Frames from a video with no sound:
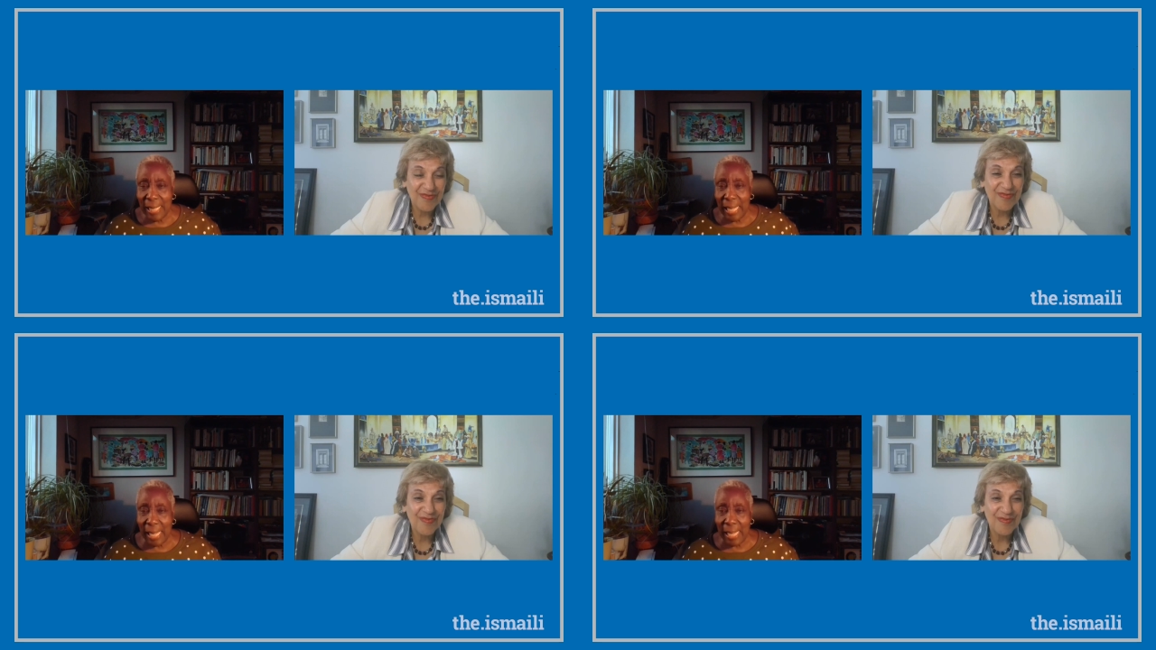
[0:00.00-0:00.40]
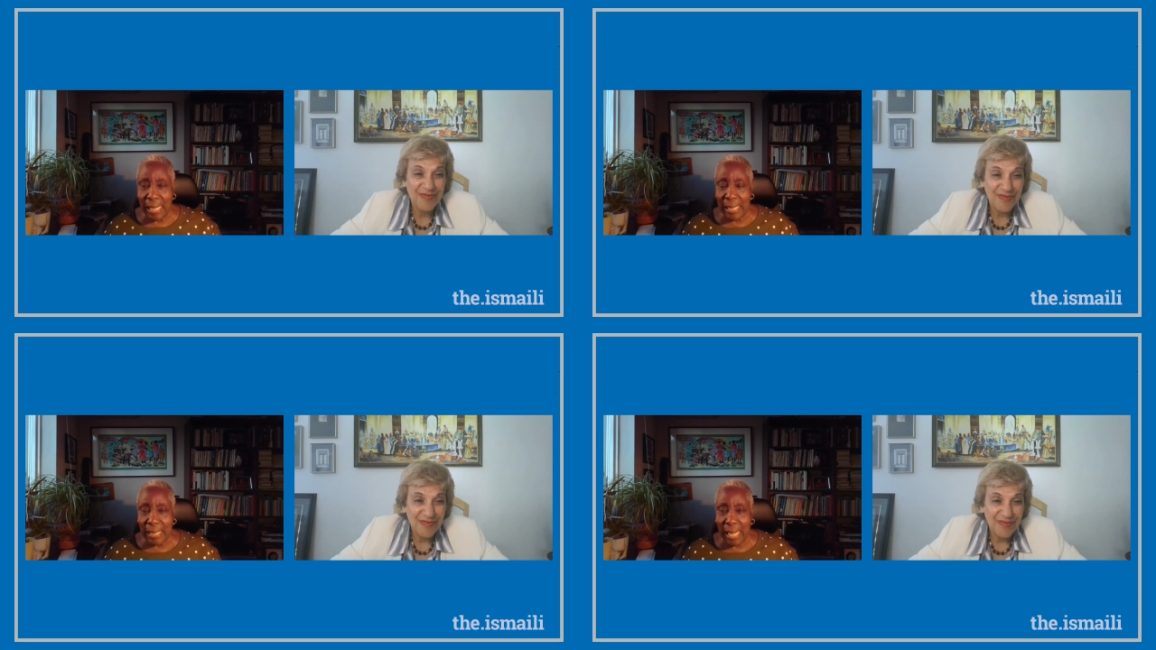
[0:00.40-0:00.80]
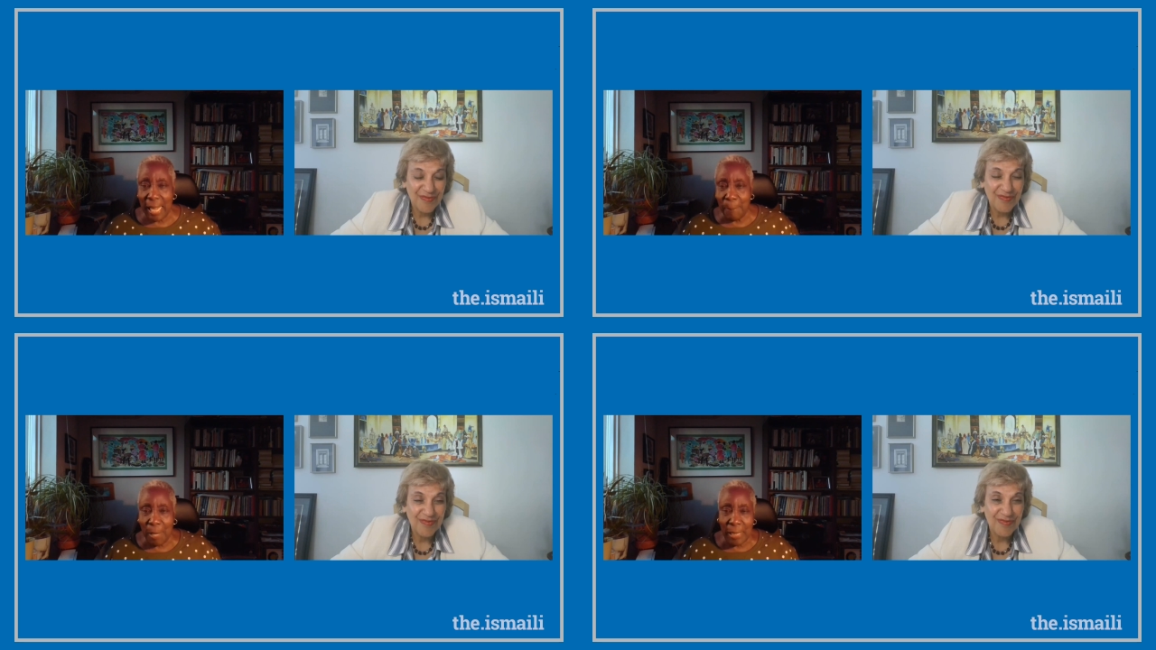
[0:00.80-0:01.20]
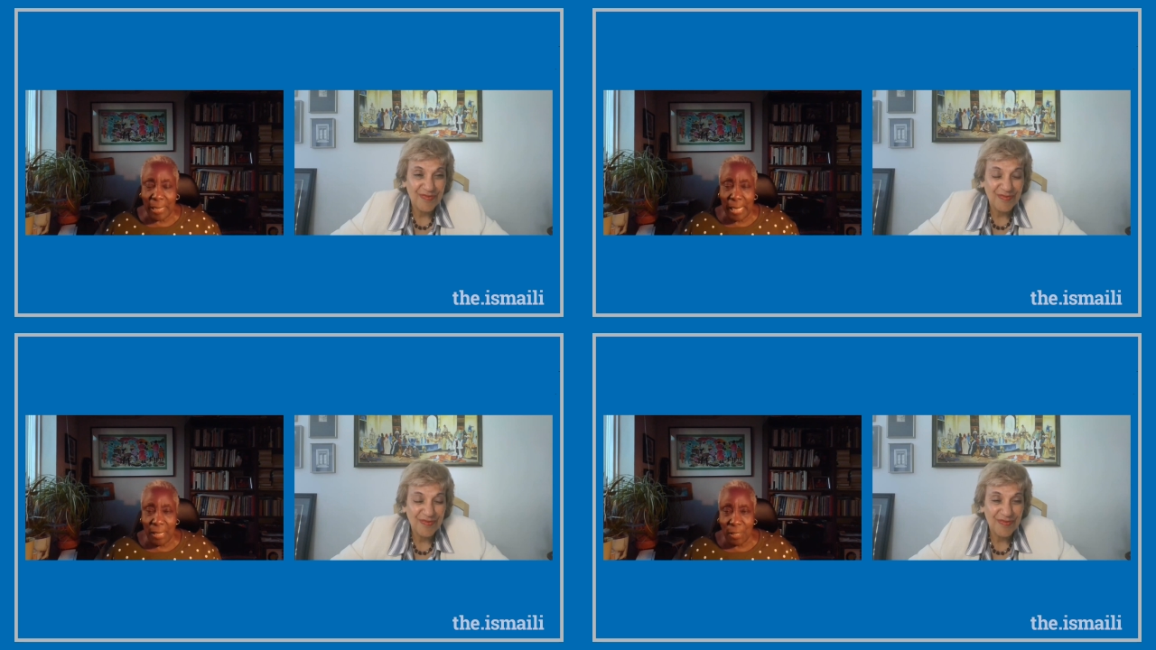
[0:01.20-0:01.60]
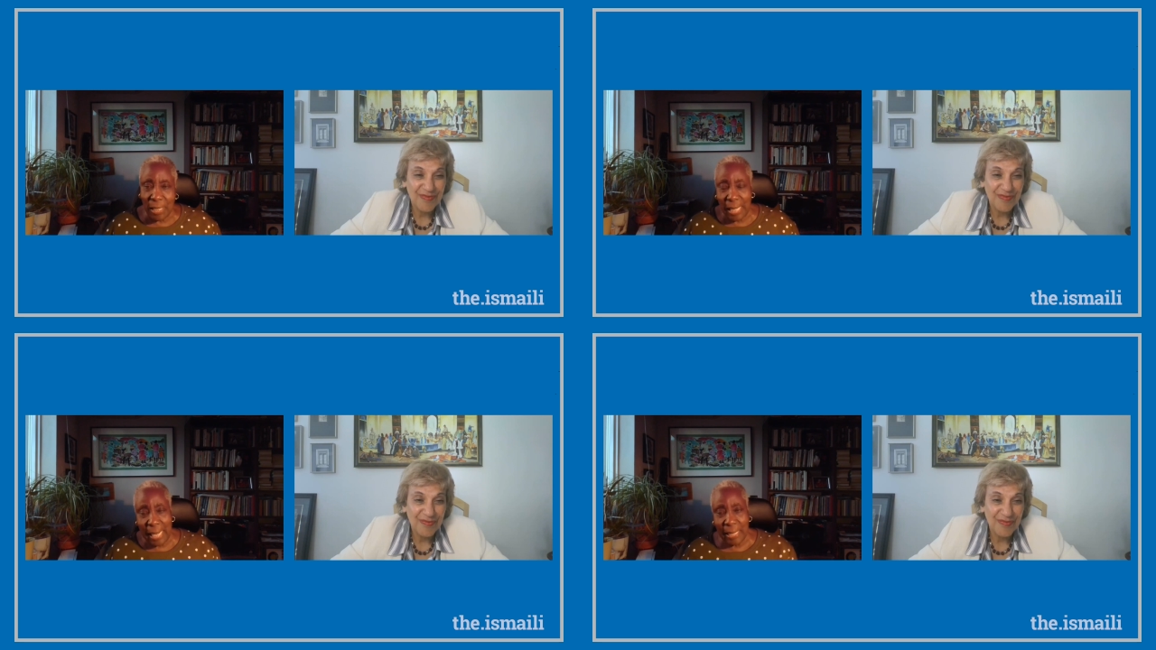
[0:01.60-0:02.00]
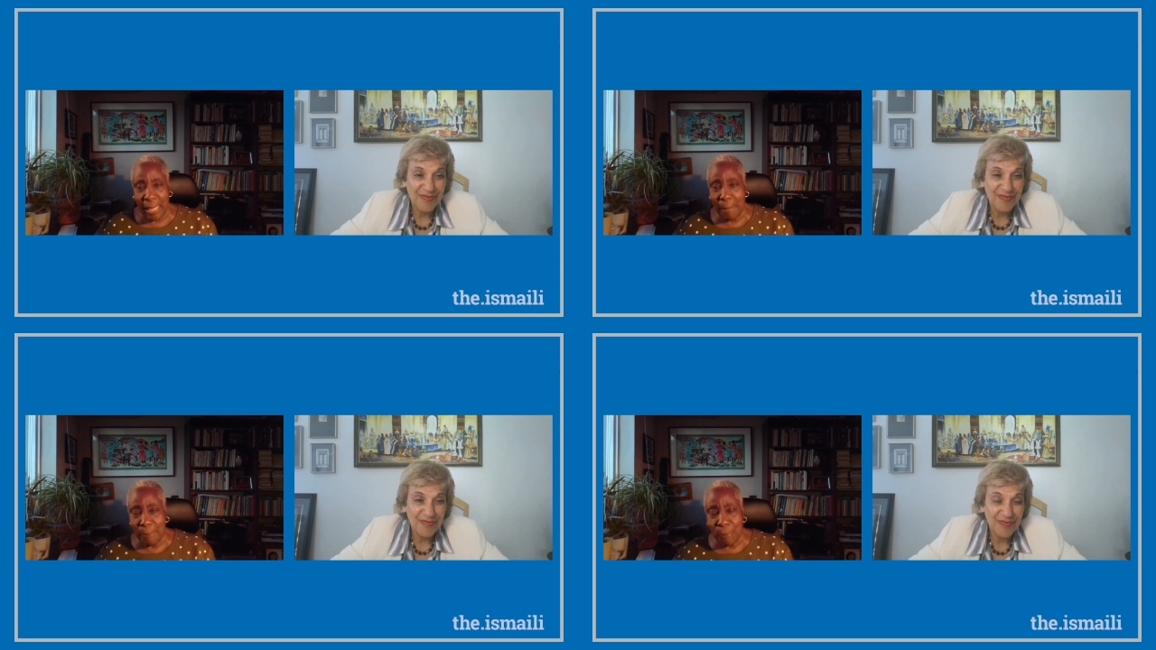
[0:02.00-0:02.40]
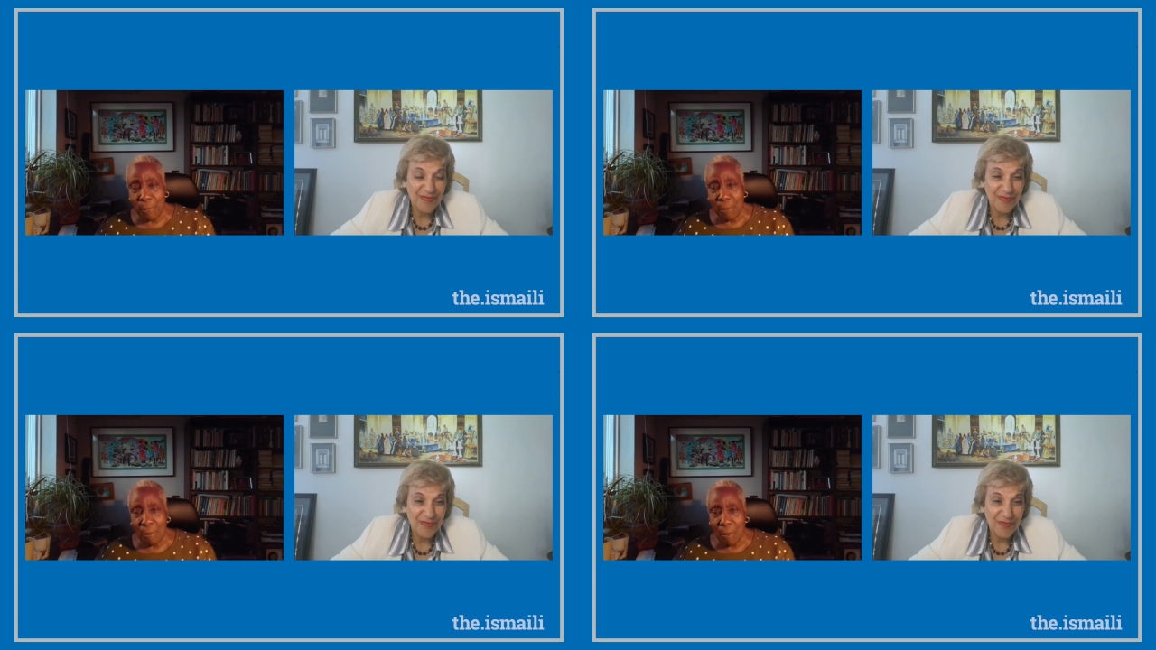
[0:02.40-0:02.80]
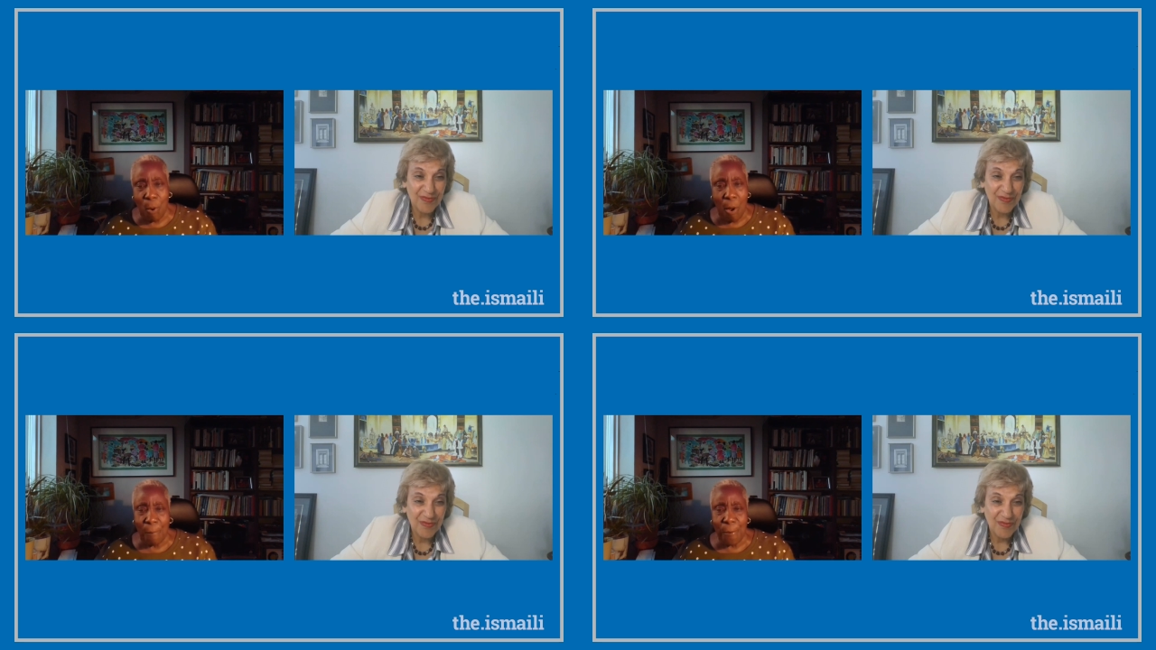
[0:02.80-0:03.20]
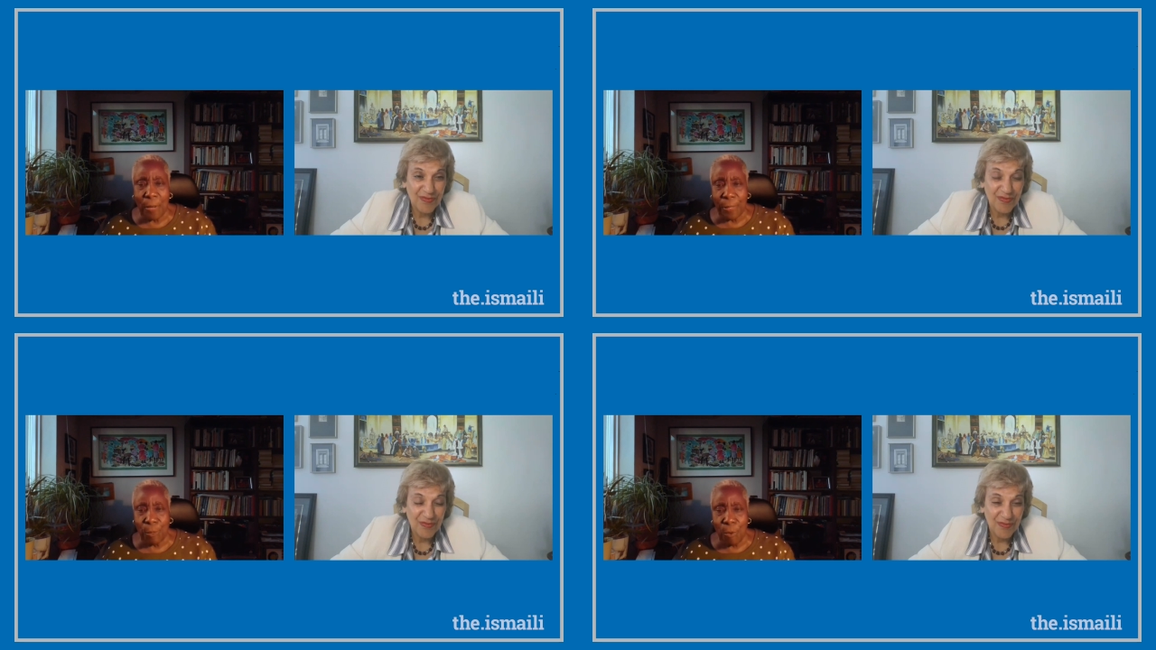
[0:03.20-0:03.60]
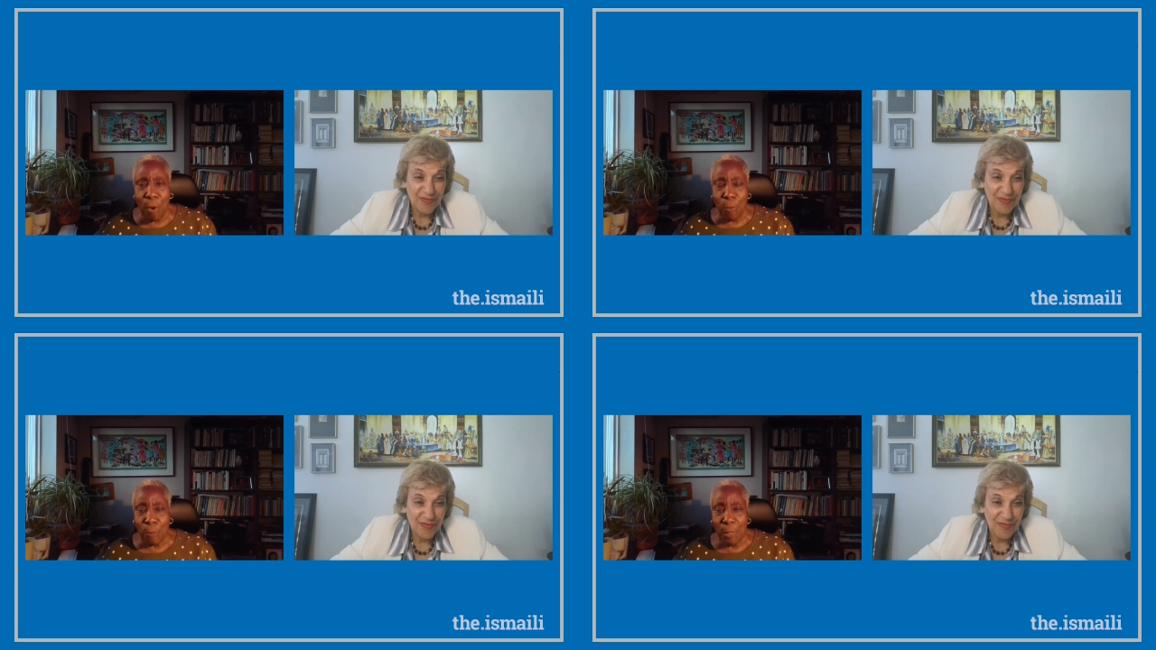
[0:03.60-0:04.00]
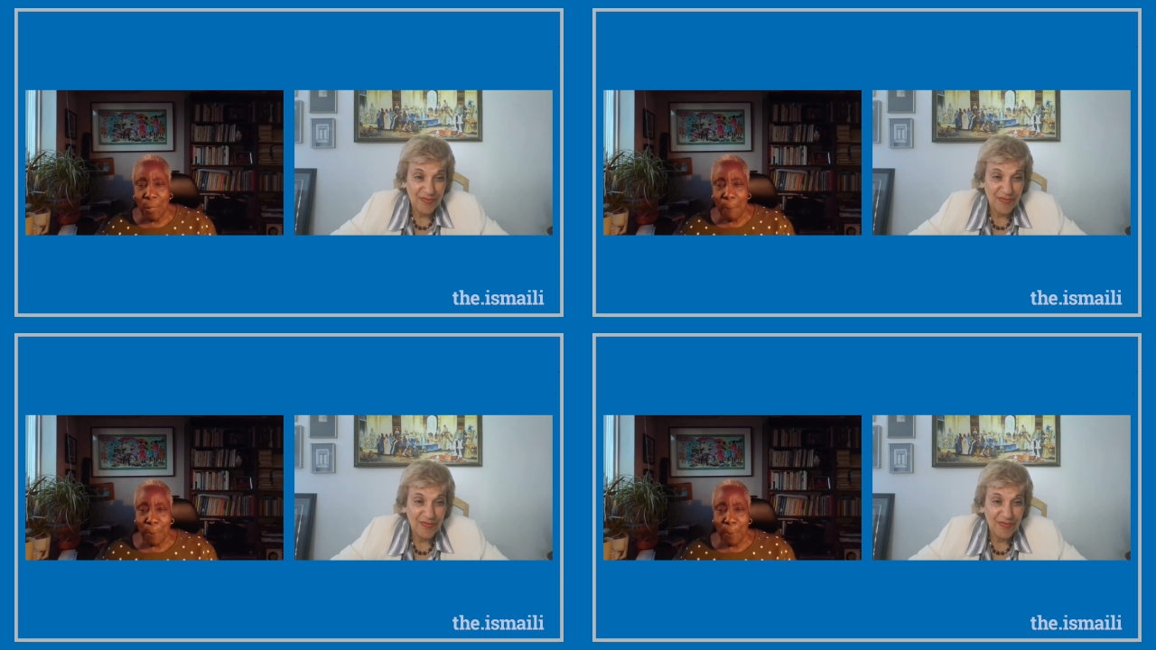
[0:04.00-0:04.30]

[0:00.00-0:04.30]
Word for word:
Speaker 1: And I'm not saying just let them go off on their own.